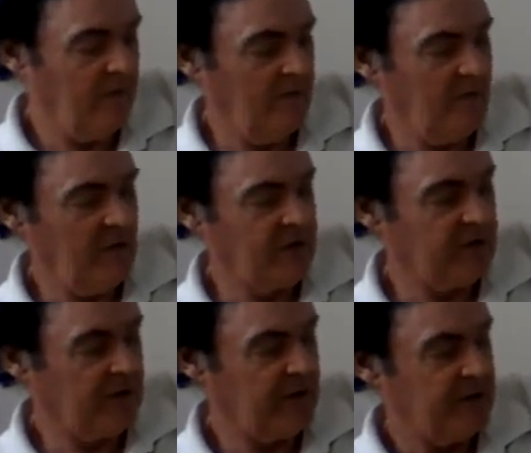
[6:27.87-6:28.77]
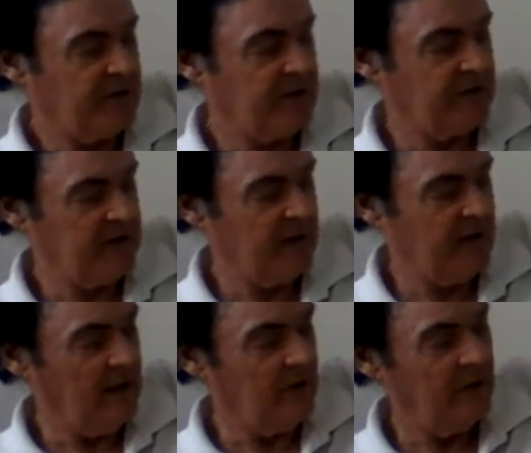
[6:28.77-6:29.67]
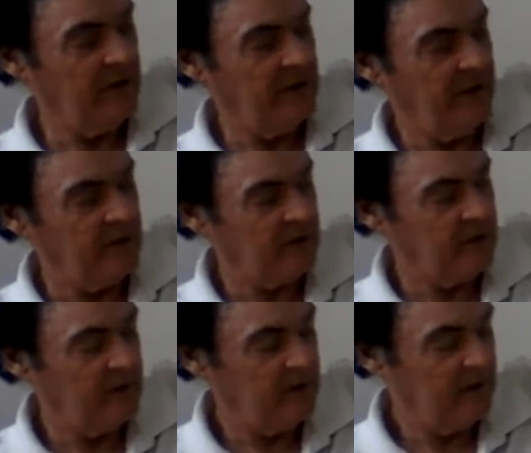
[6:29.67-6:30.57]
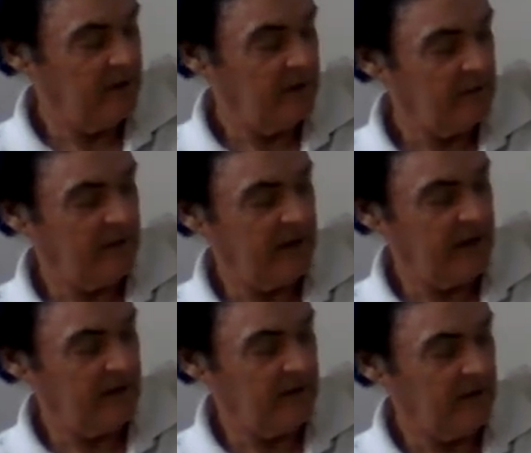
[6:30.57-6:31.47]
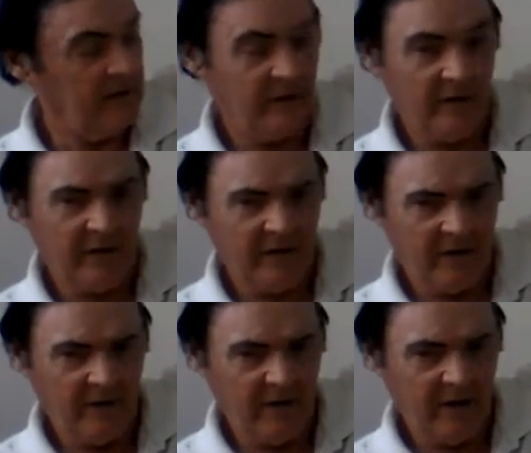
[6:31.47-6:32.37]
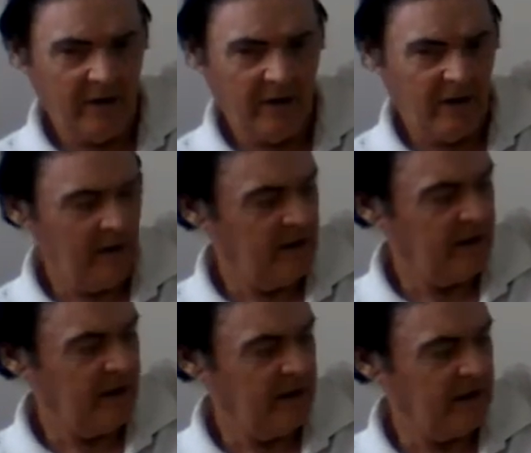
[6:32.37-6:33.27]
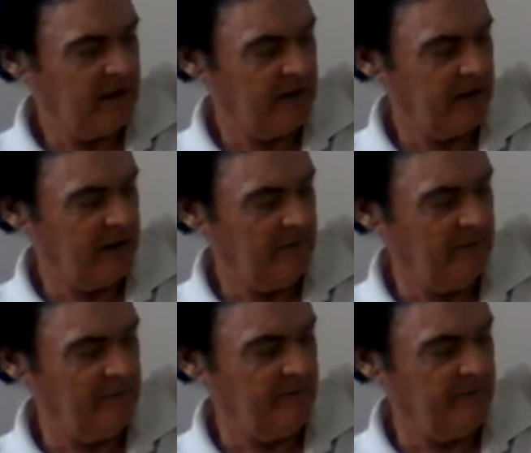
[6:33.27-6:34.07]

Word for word: which is this yellow note right here on the uh,